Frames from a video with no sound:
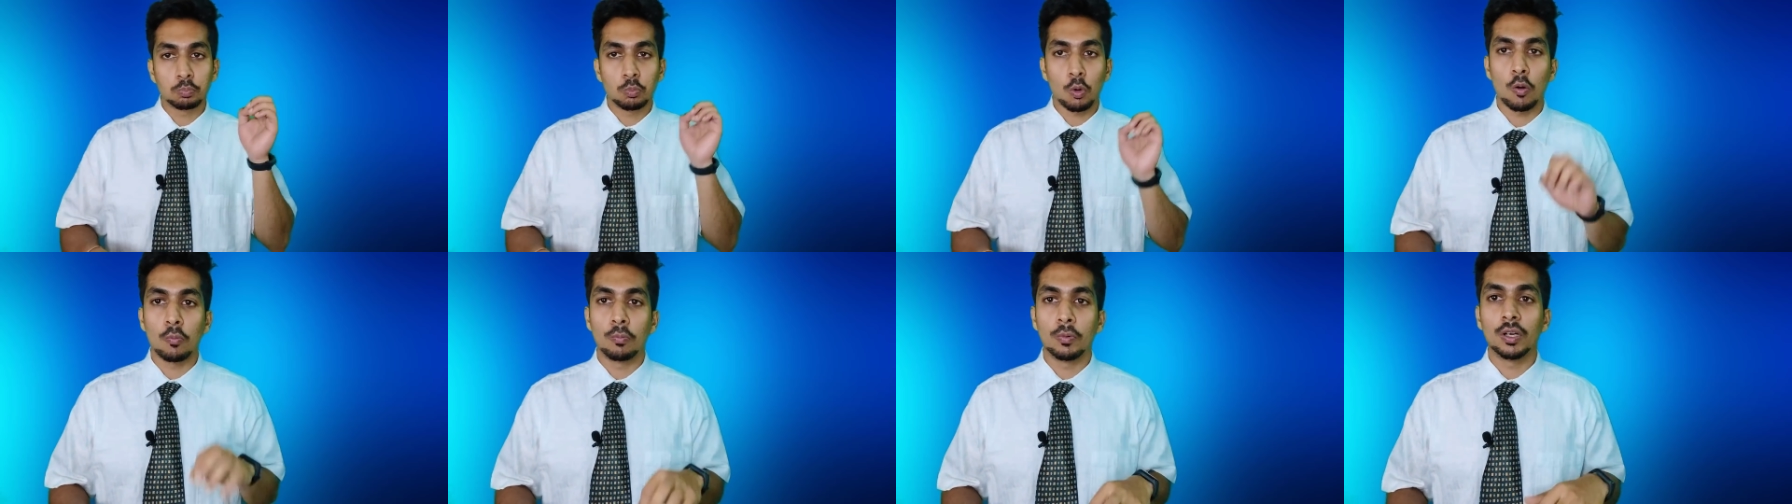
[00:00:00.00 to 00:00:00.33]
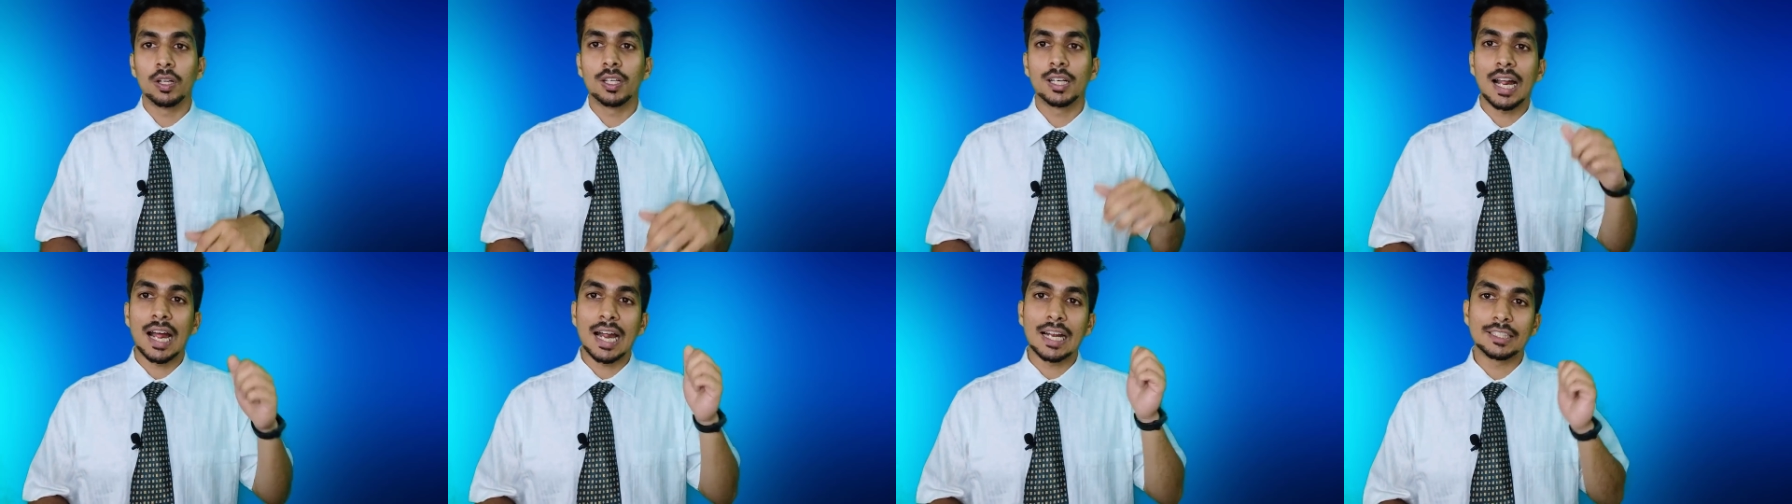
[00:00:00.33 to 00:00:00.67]

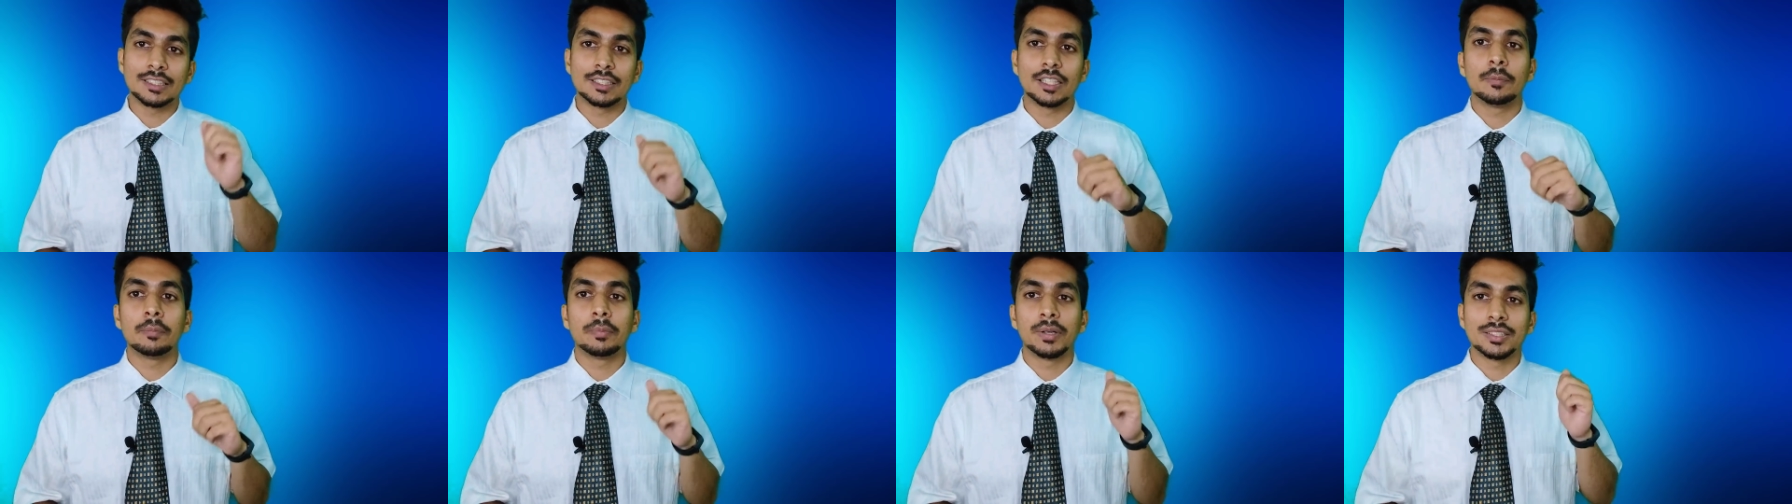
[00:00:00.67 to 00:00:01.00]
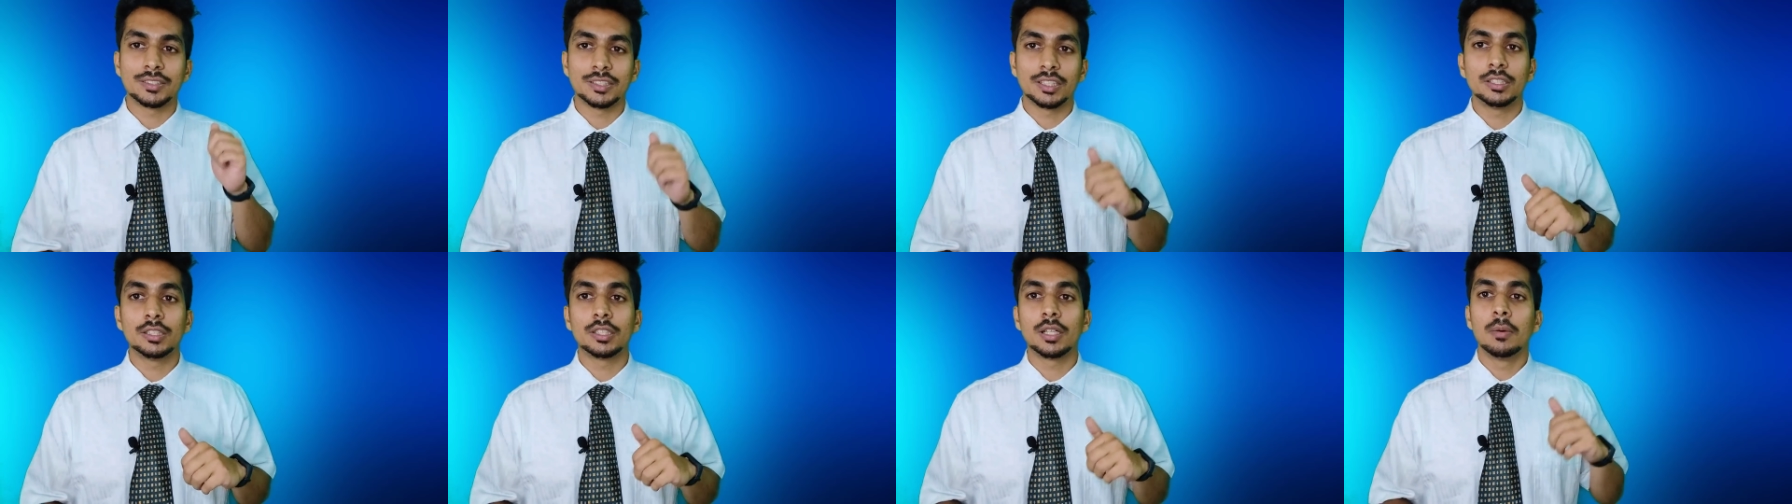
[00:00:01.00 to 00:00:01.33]
popular at the
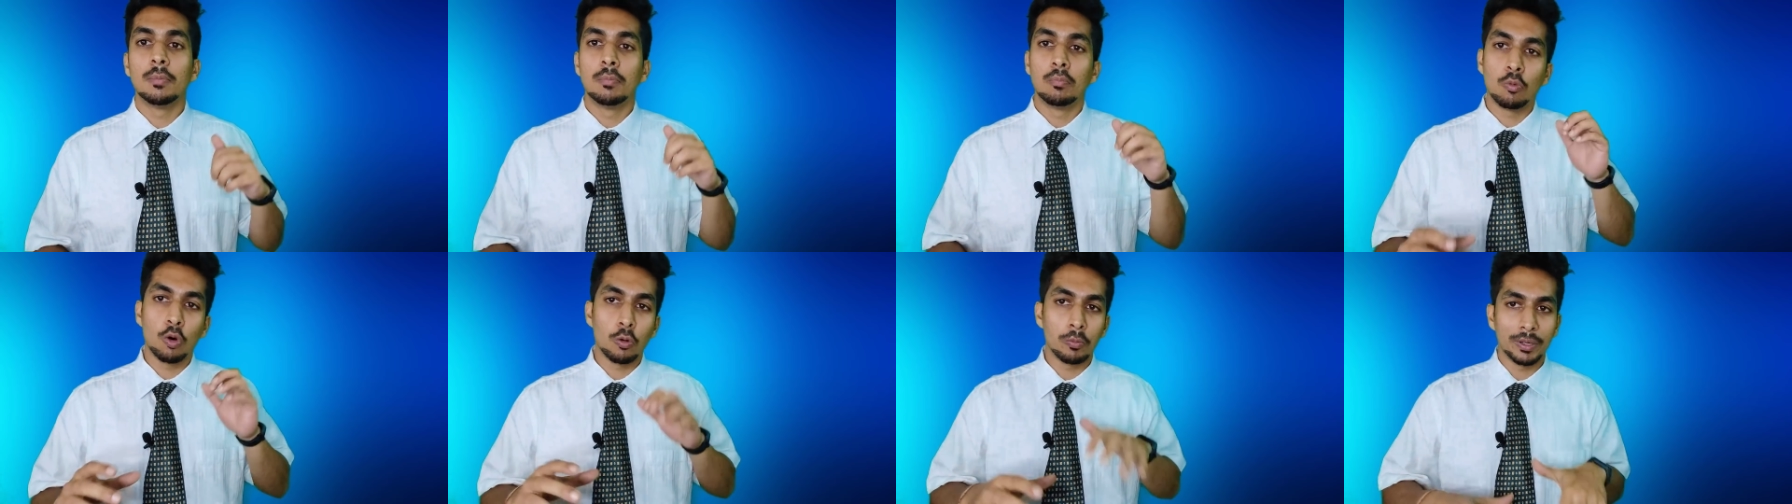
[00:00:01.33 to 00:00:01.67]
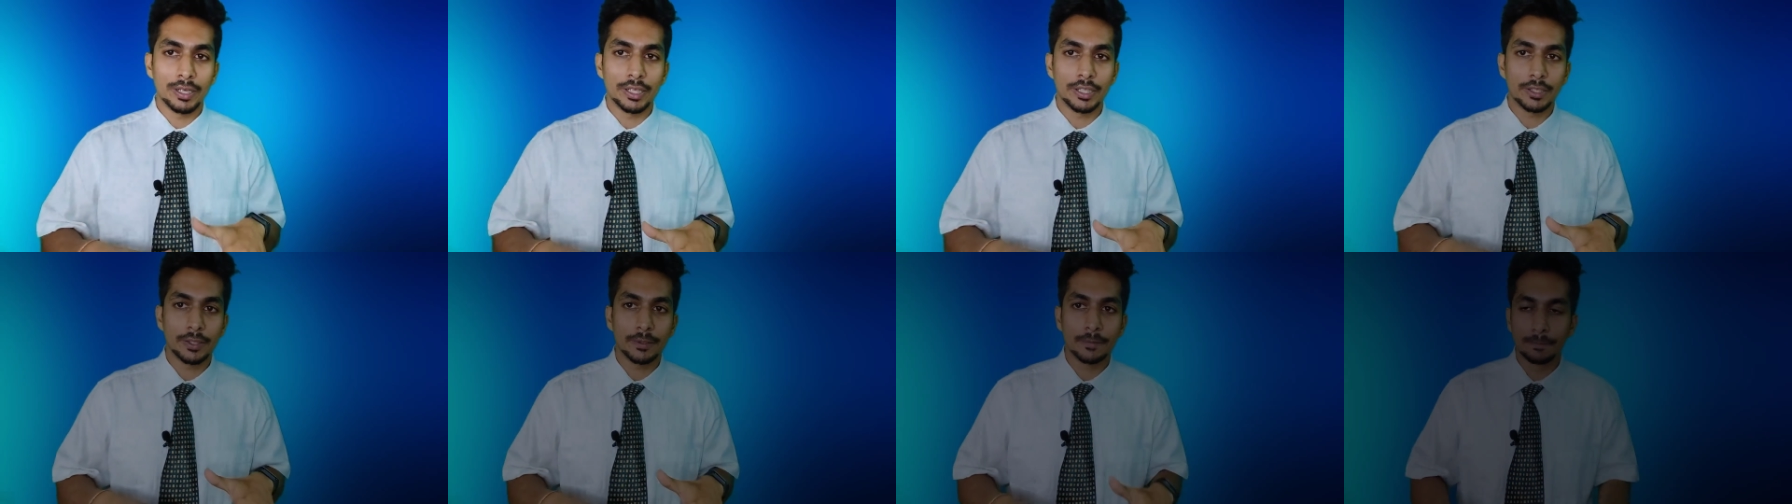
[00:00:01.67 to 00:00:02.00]
present
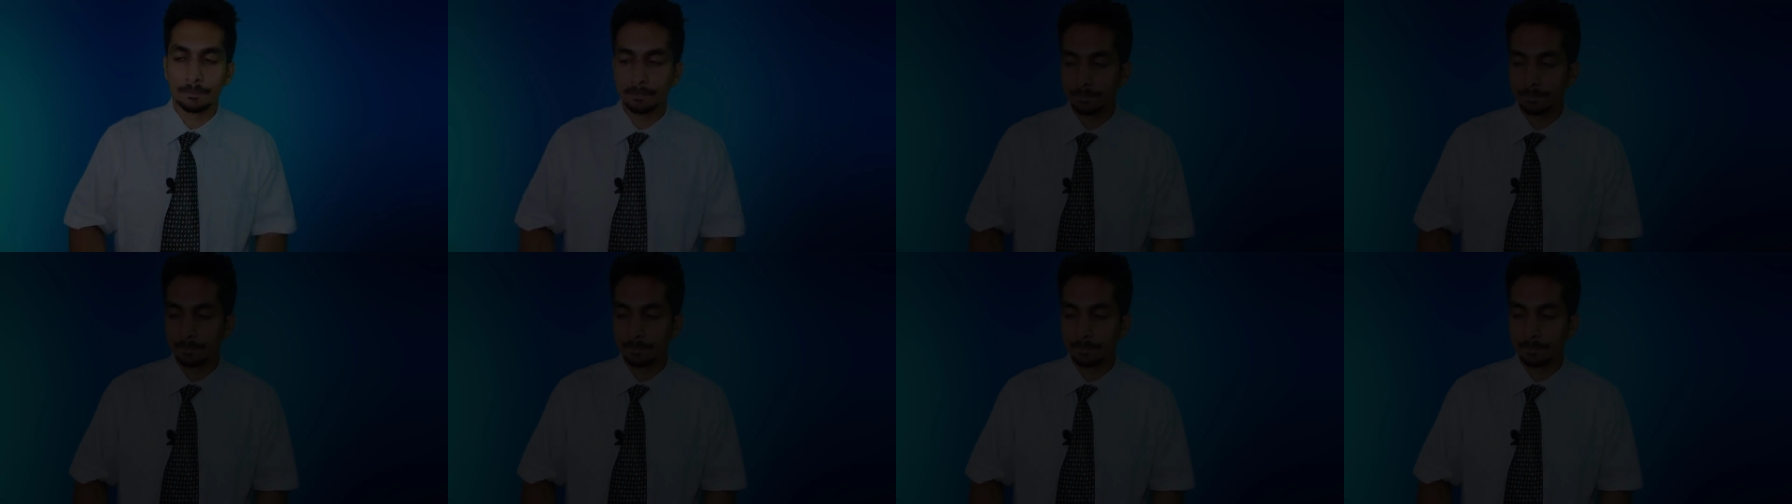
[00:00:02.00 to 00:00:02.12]
moment